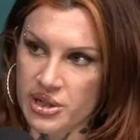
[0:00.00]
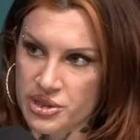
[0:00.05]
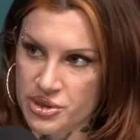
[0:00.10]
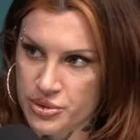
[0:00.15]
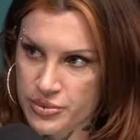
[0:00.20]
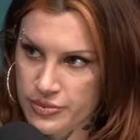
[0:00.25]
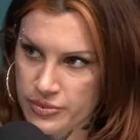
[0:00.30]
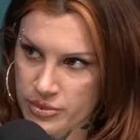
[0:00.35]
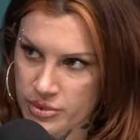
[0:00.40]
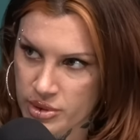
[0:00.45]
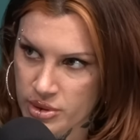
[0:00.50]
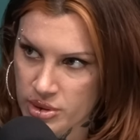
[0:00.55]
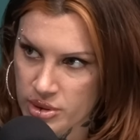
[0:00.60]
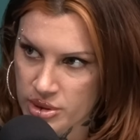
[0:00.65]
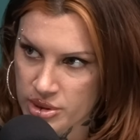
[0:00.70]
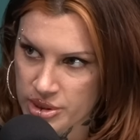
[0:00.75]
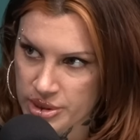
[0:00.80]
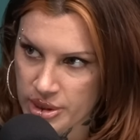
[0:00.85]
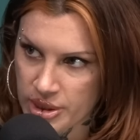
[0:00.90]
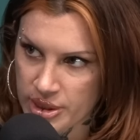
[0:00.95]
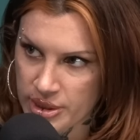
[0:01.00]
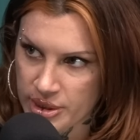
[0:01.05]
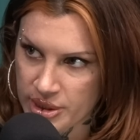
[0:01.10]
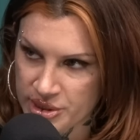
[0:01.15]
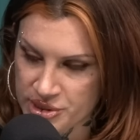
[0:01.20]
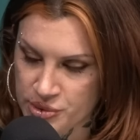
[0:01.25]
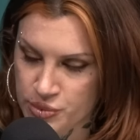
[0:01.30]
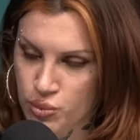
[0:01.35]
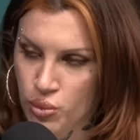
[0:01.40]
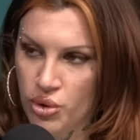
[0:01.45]
is
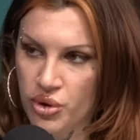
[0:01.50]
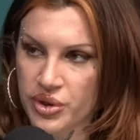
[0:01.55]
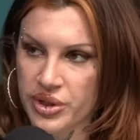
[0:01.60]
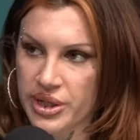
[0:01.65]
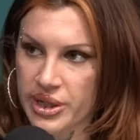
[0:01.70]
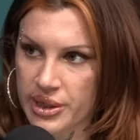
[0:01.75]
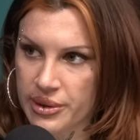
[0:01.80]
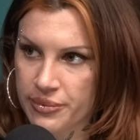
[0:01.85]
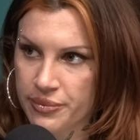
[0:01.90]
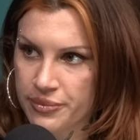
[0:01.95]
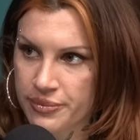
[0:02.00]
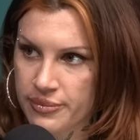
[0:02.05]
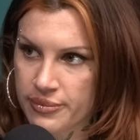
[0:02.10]
is working.